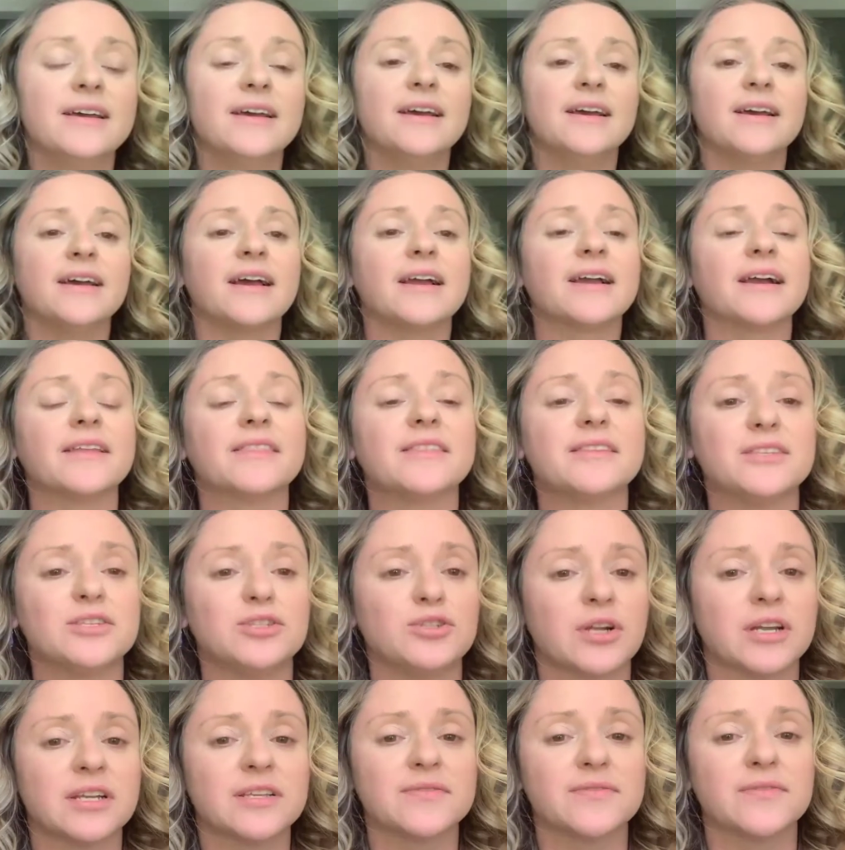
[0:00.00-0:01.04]
I got this
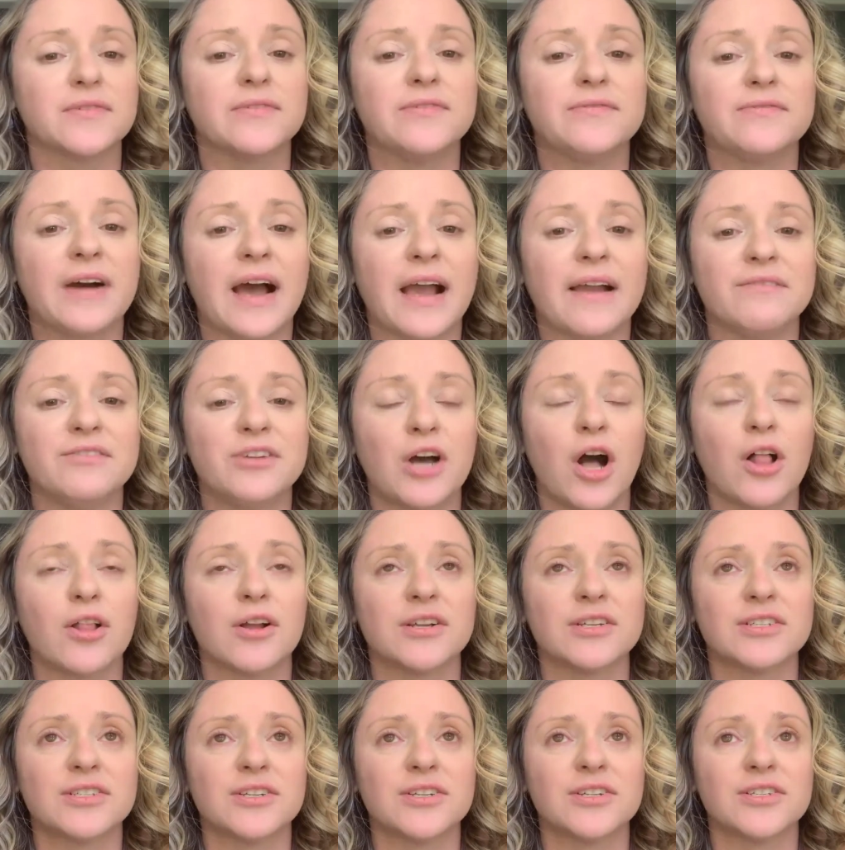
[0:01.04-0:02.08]
dress for
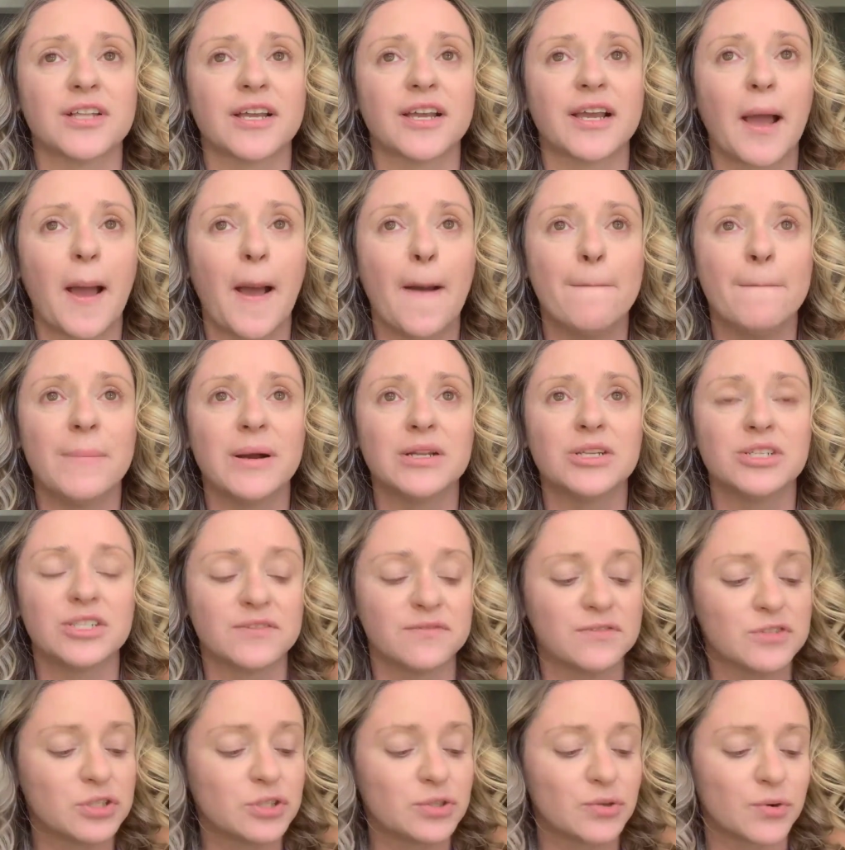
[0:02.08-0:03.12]
$5. There's like a bunch
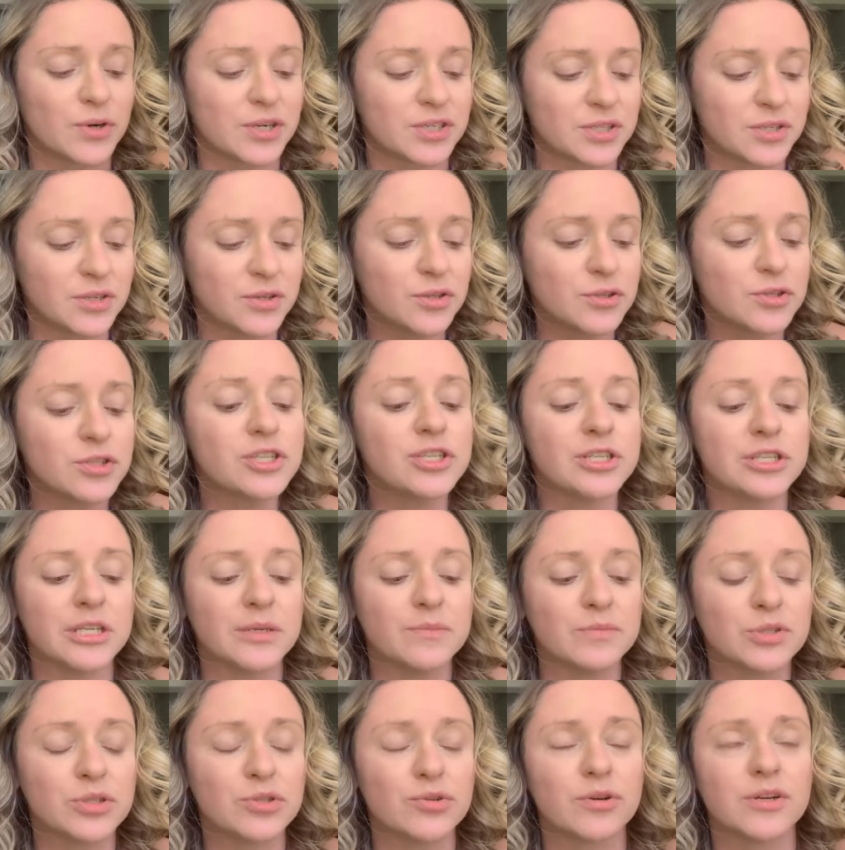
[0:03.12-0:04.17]
of stores. You know those
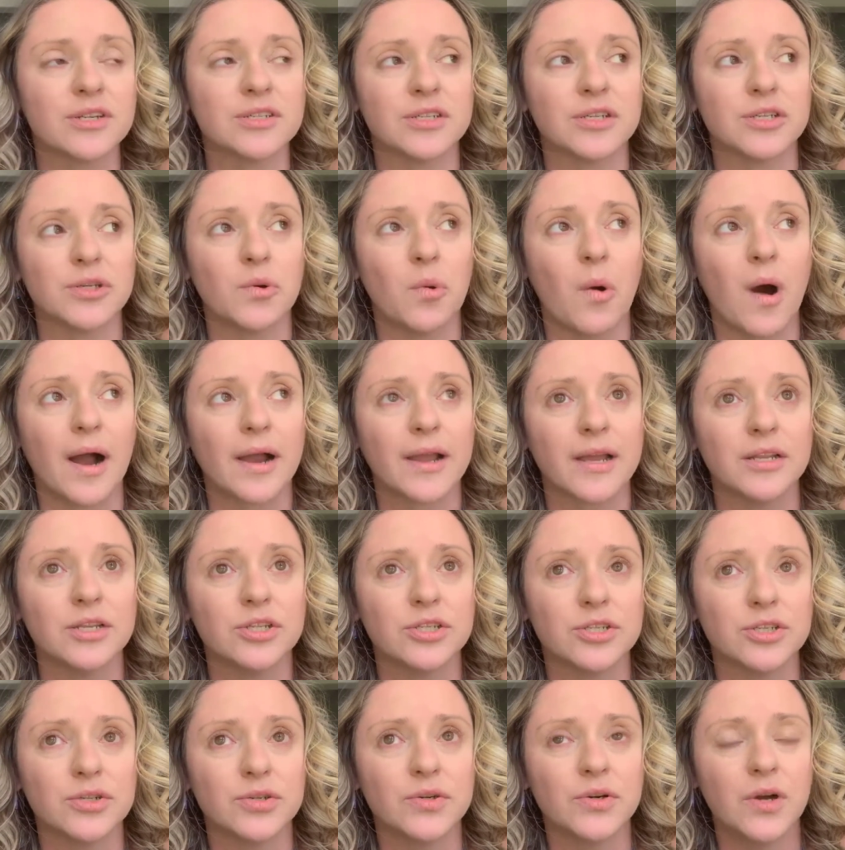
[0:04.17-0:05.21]
cheap stores that you walk
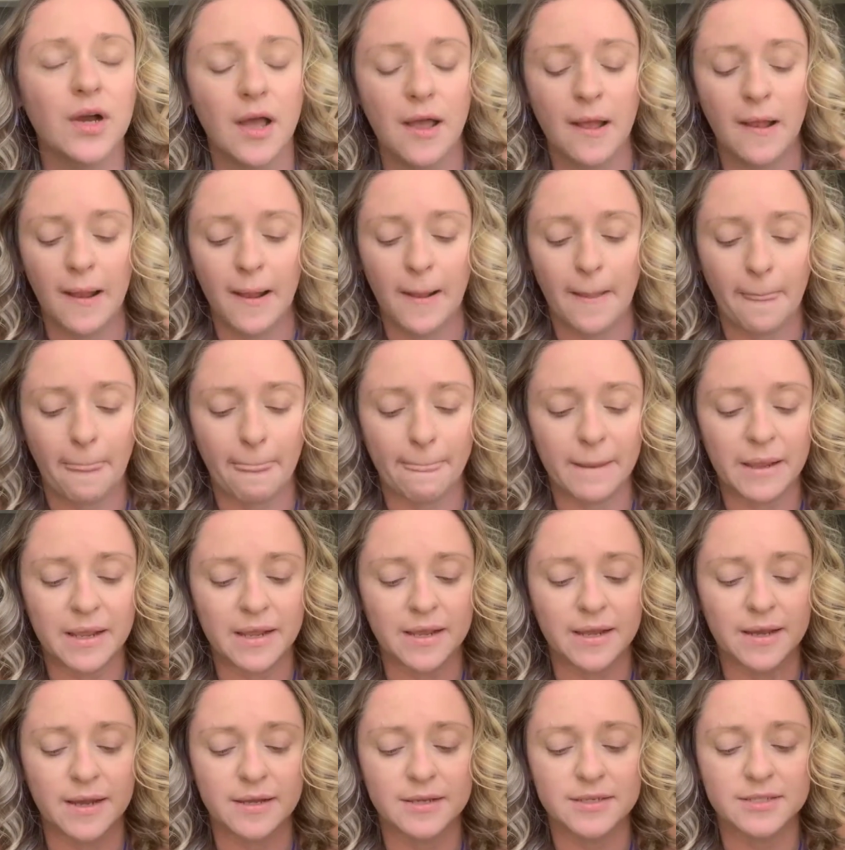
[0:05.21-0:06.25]
into?
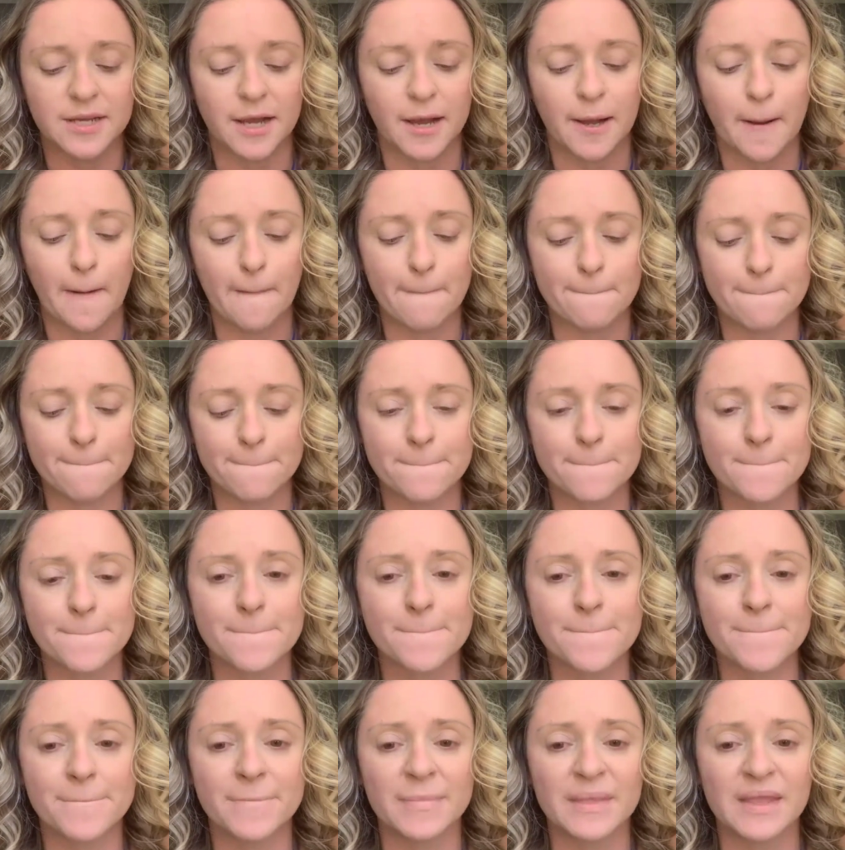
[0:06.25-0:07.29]
And
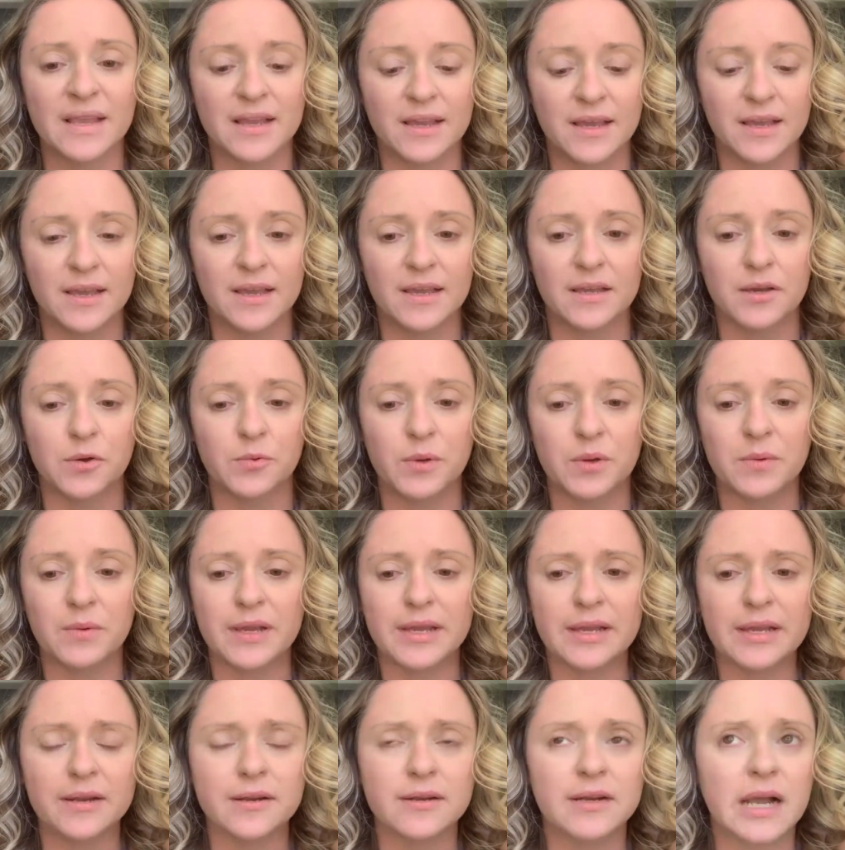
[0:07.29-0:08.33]
we
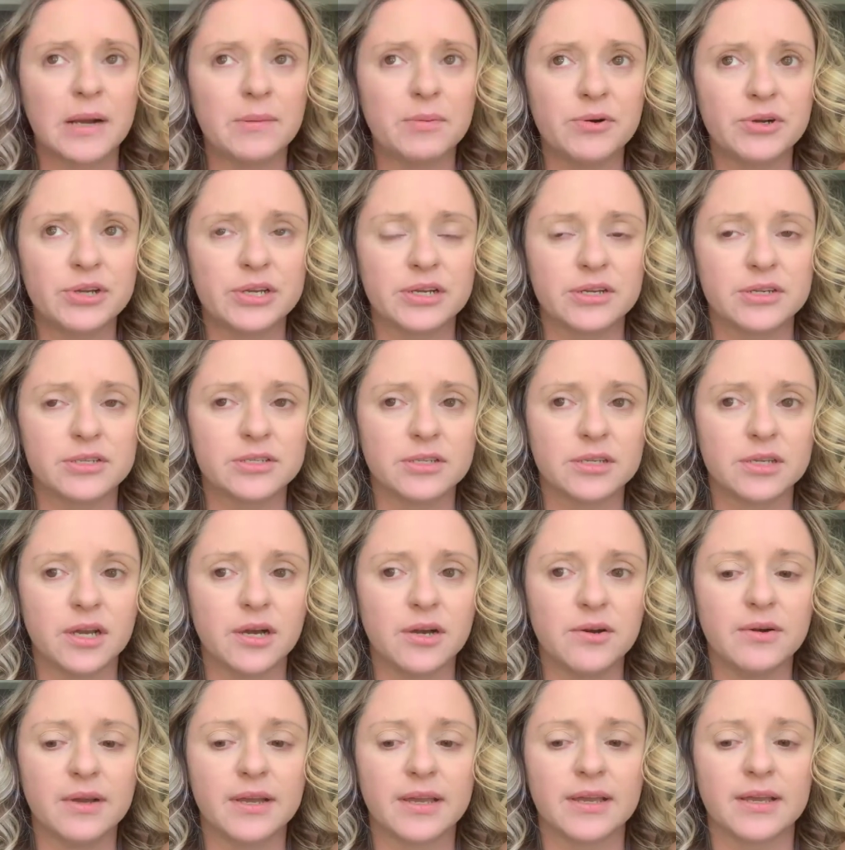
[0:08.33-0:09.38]
went here a couple years
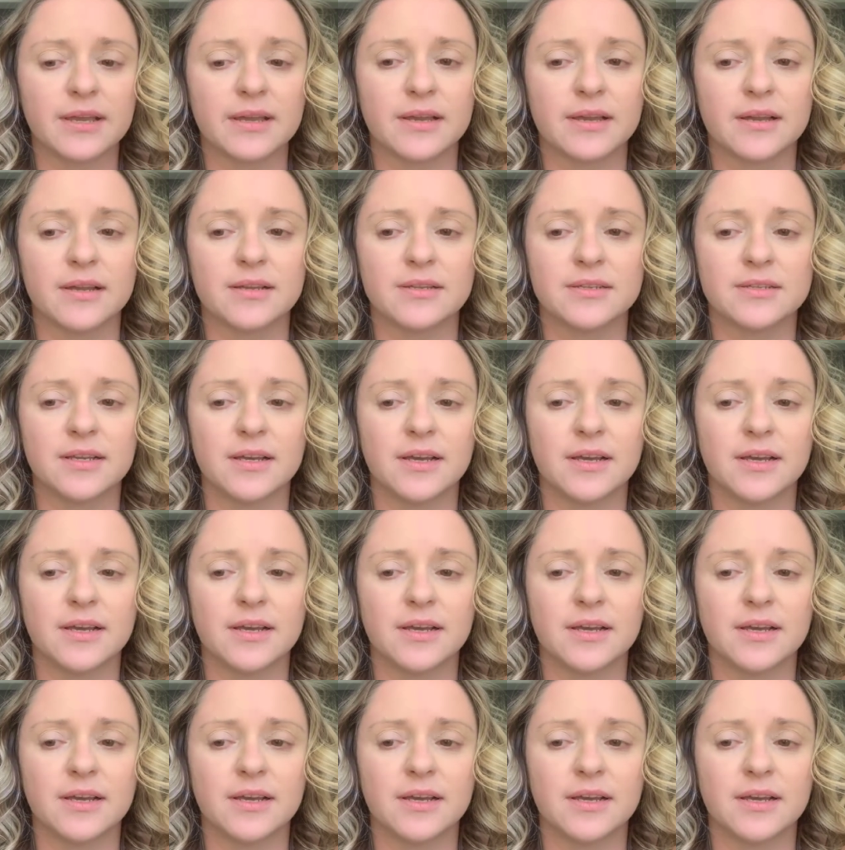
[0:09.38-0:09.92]
ago, and